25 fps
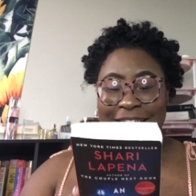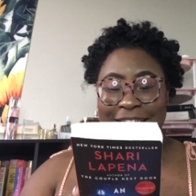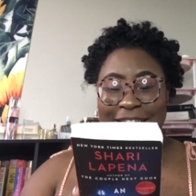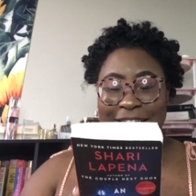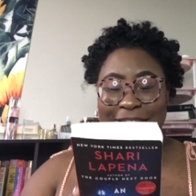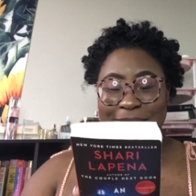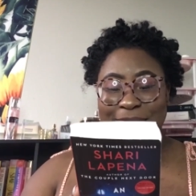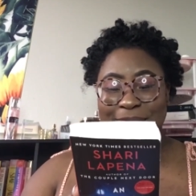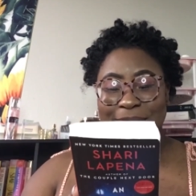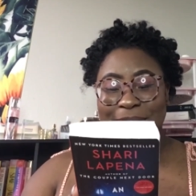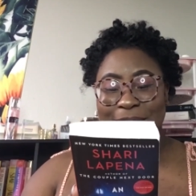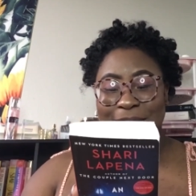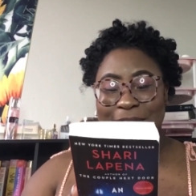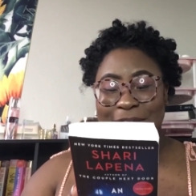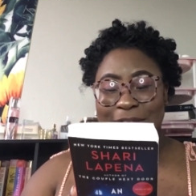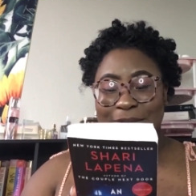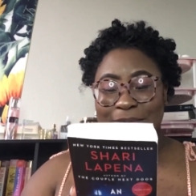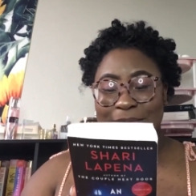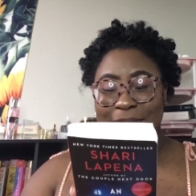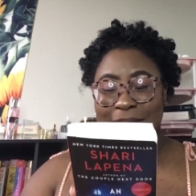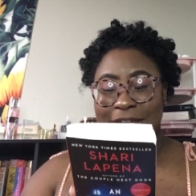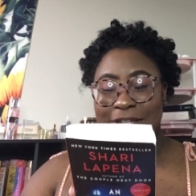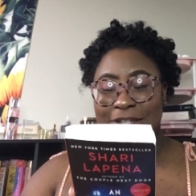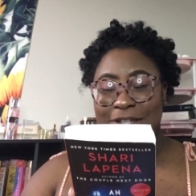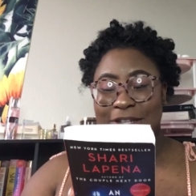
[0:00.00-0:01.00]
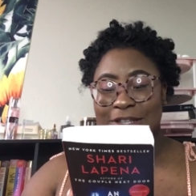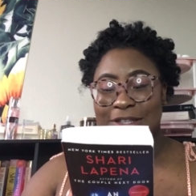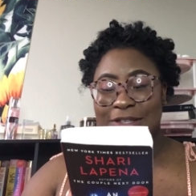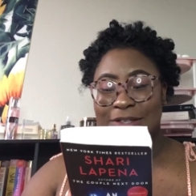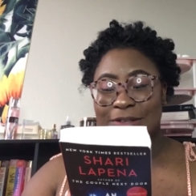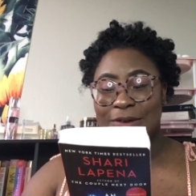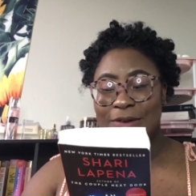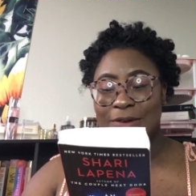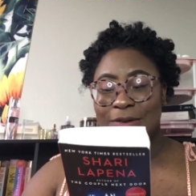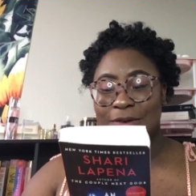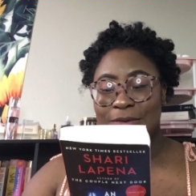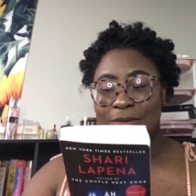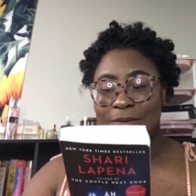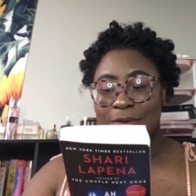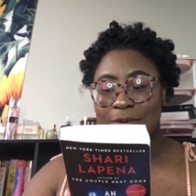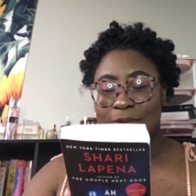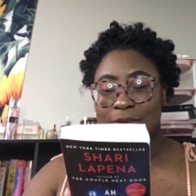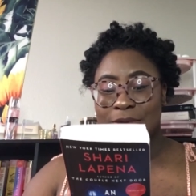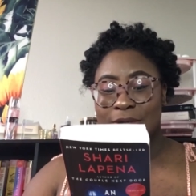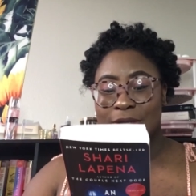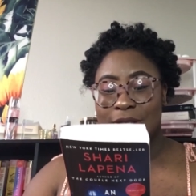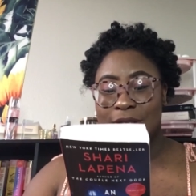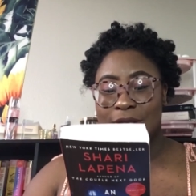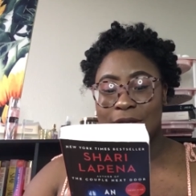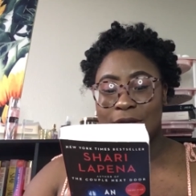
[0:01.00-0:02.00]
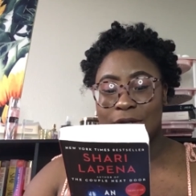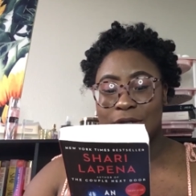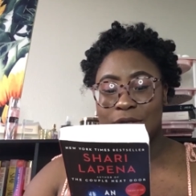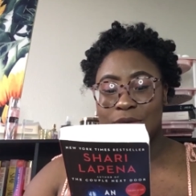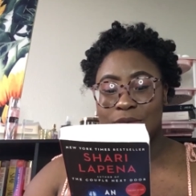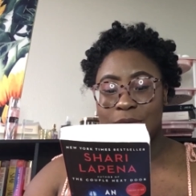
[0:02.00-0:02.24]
It boasts spacious old rooms with huge